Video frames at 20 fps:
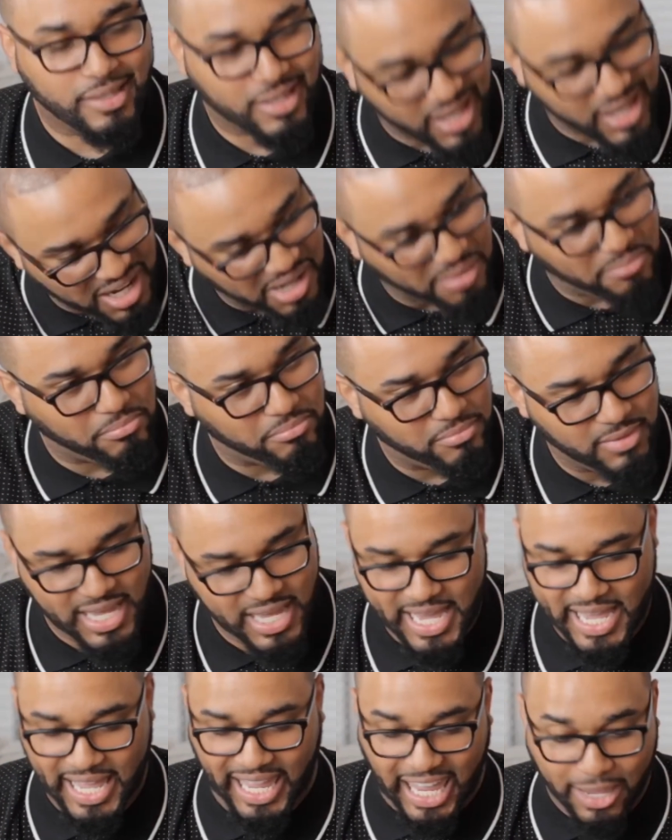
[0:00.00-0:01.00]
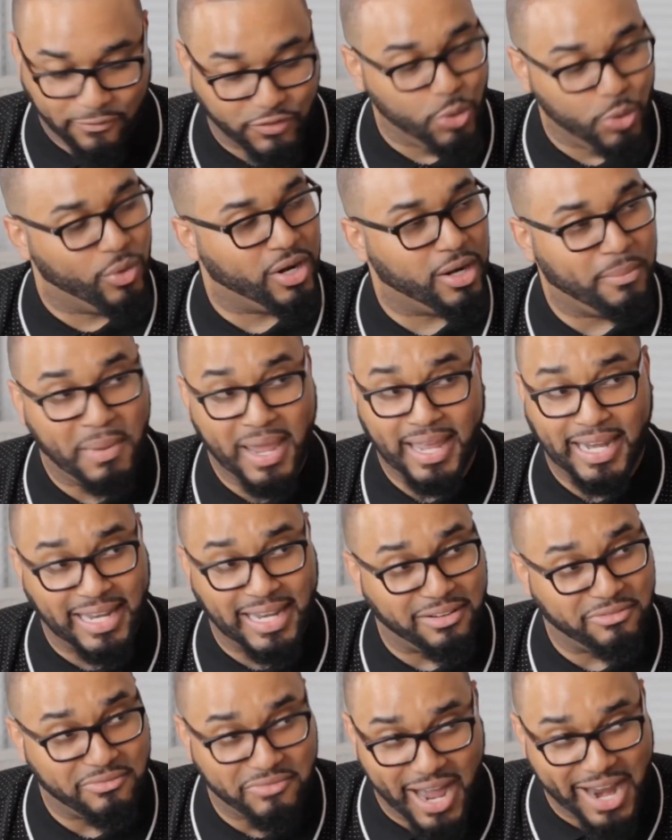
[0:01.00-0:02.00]
come. If you want to be in an
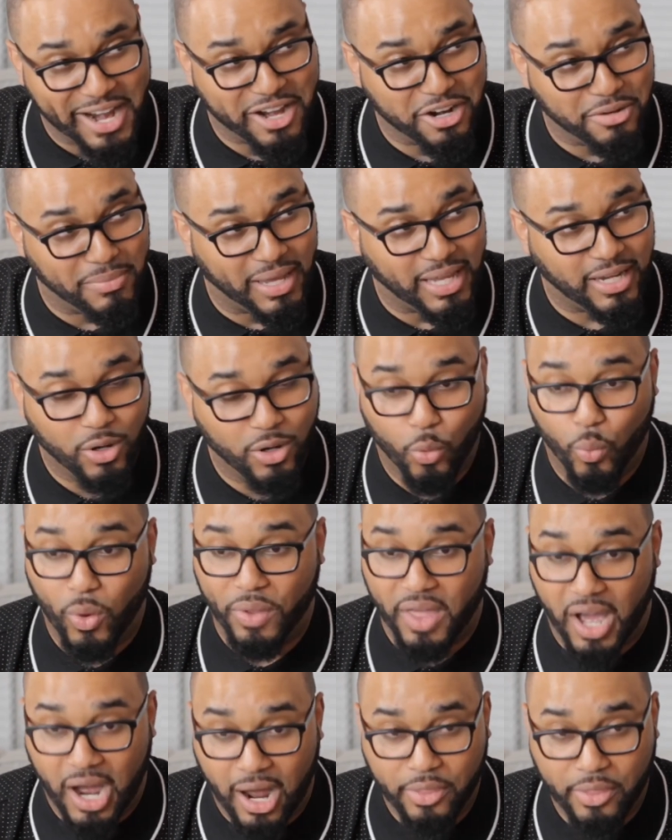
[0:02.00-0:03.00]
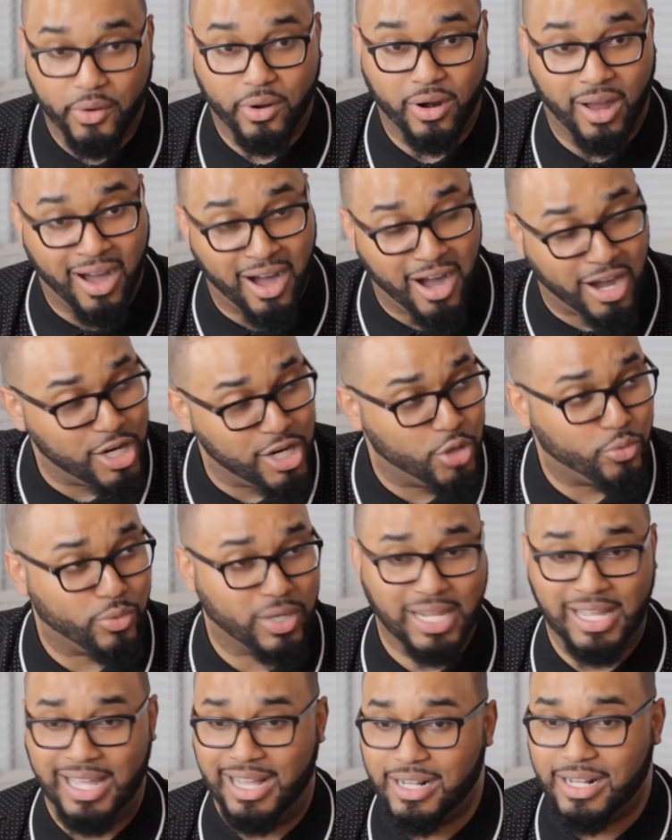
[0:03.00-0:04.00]
environment with other
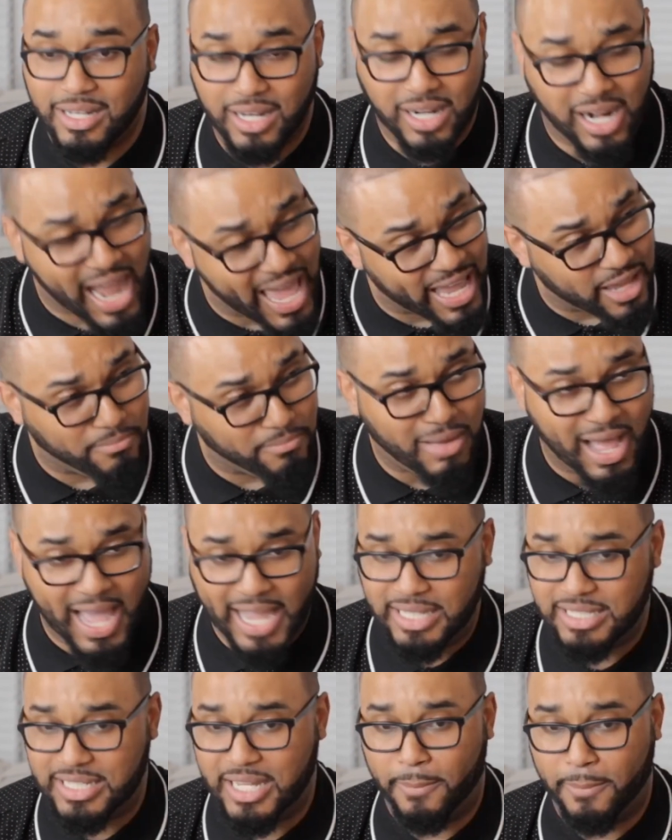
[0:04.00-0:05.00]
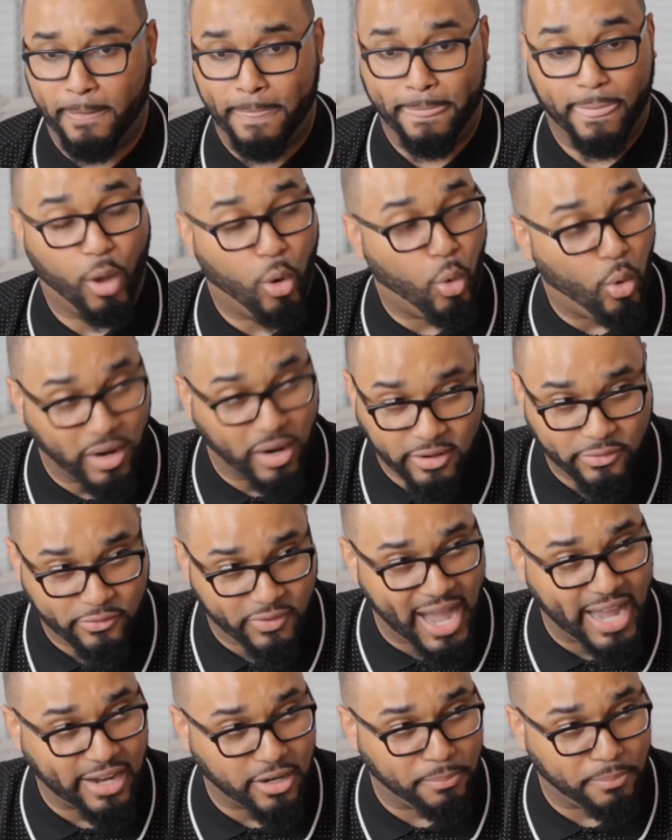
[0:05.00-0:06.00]
hungry, like minded, on
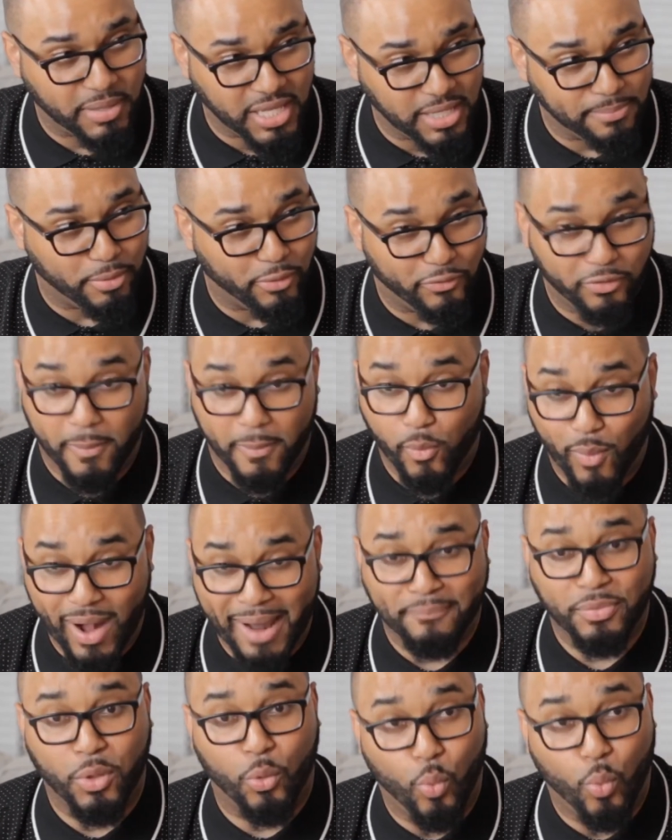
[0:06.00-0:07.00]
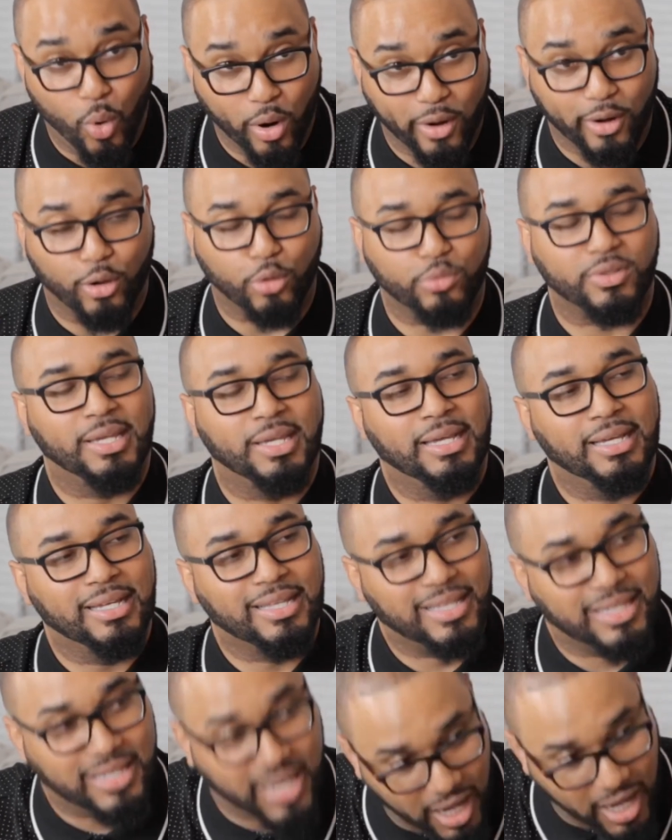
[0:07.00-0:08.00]
fire people from around the world
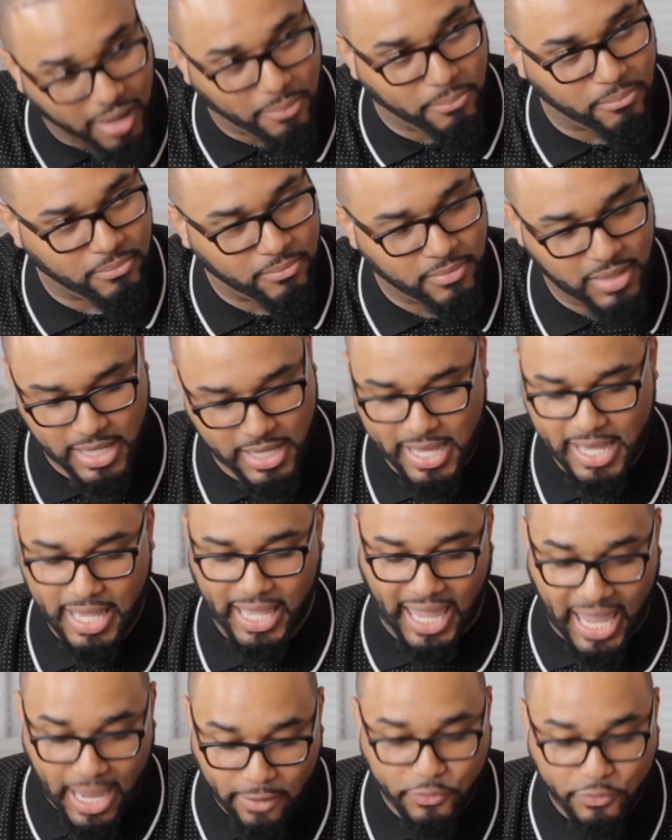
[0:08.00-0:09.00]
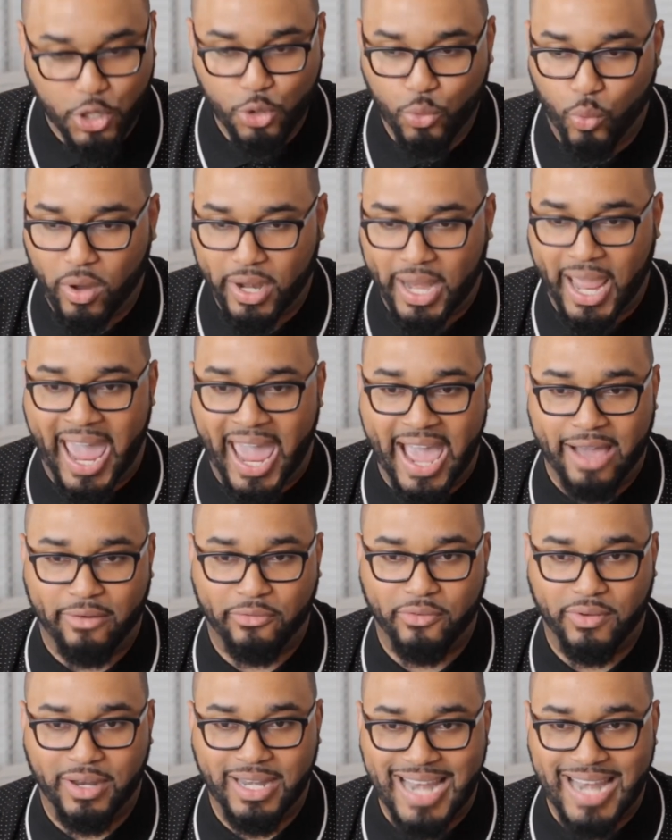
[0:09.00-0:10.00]
come. come. If you want to
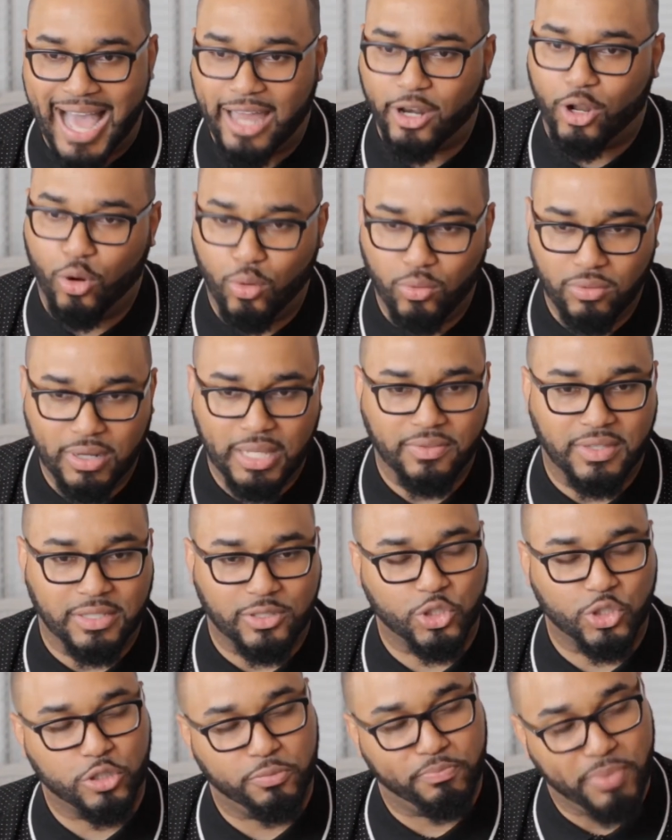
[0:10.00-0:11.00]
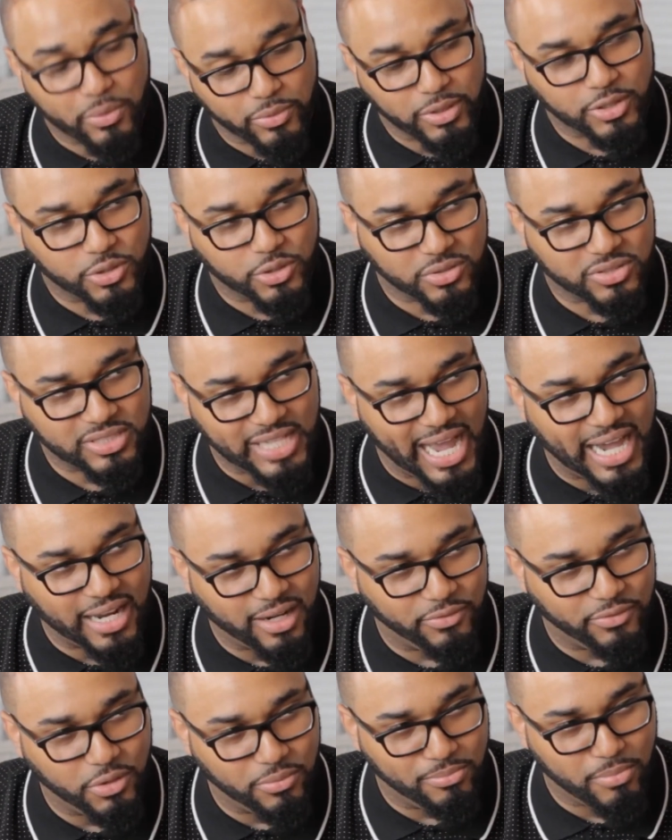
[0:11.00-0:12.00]
have not only the spiritual side
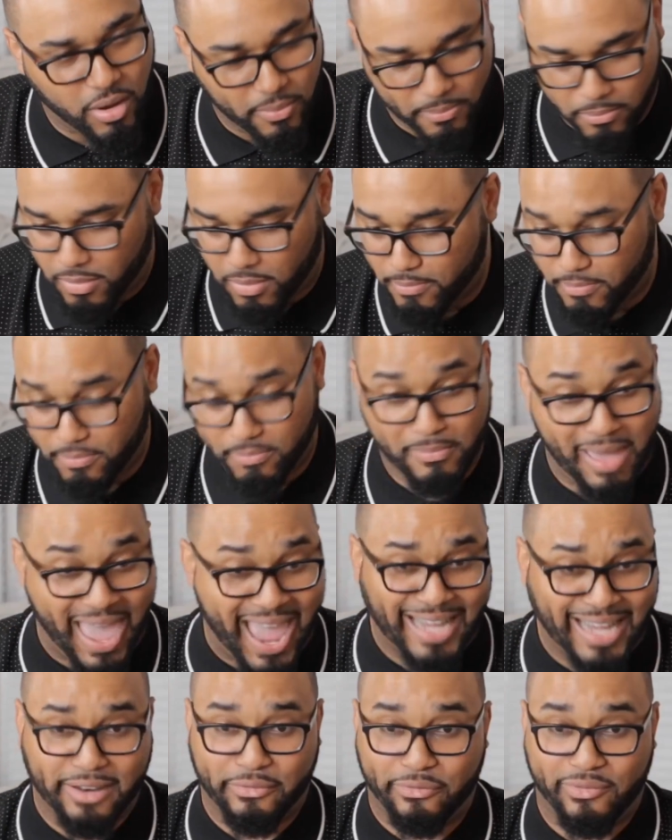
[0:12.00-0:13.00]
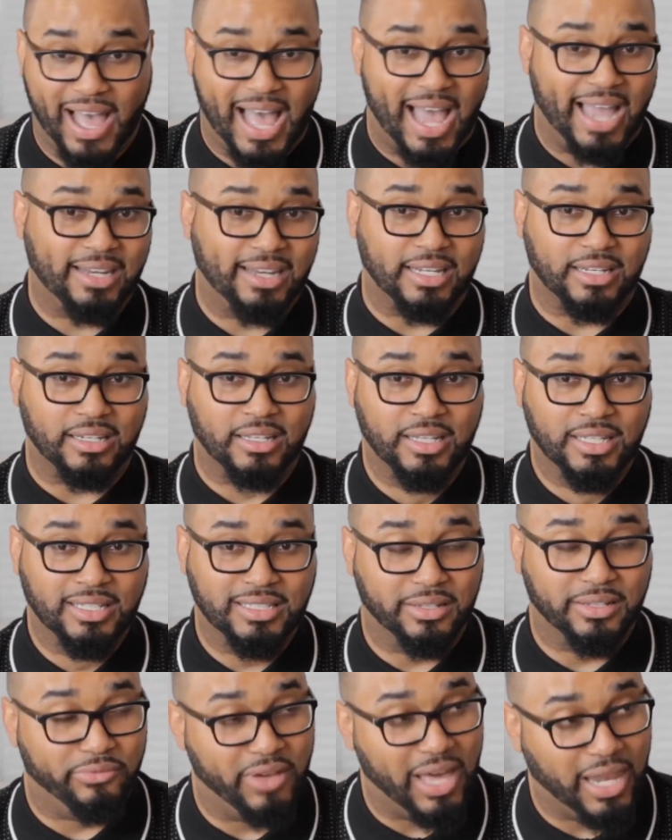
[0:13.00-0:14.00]
of you magnified and
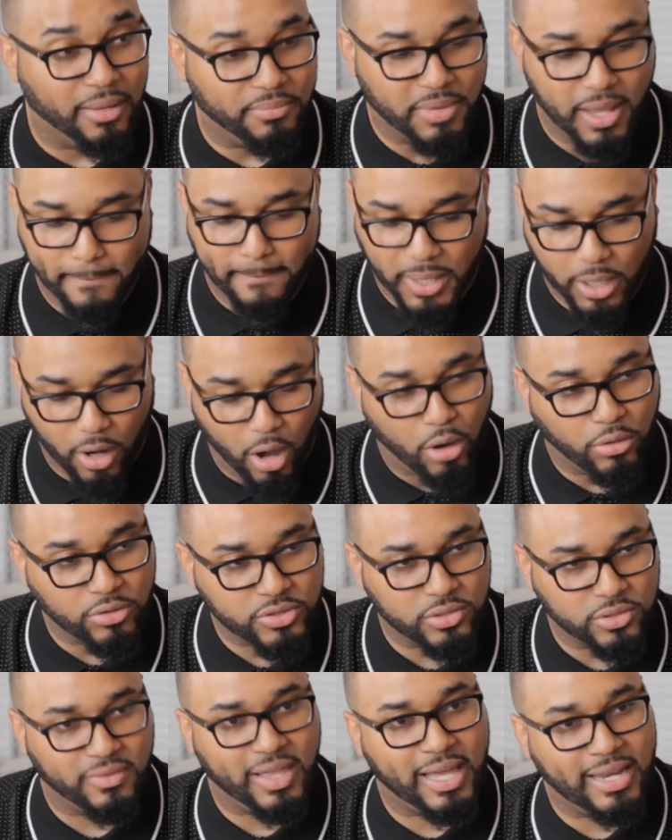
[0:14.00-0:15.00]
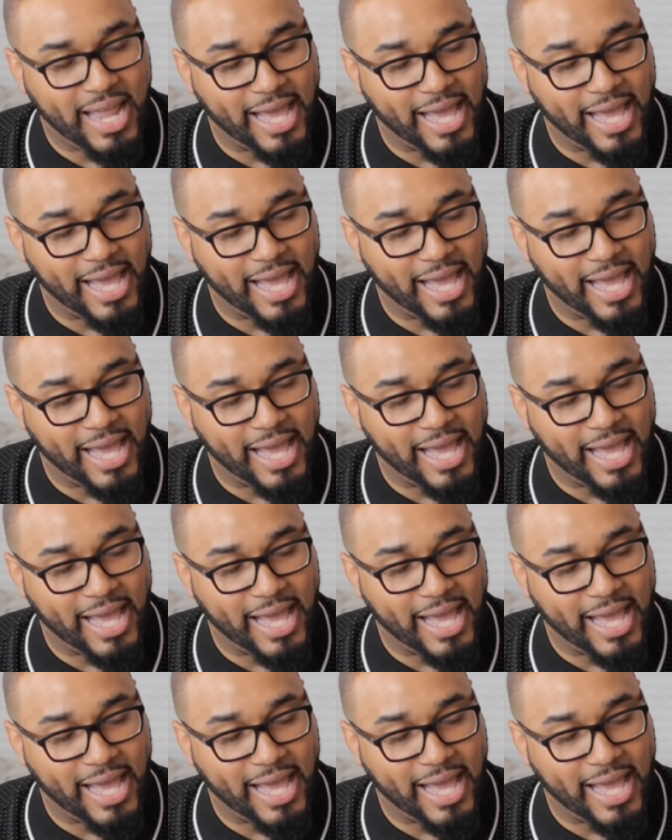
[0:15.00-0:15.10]
developed, but also that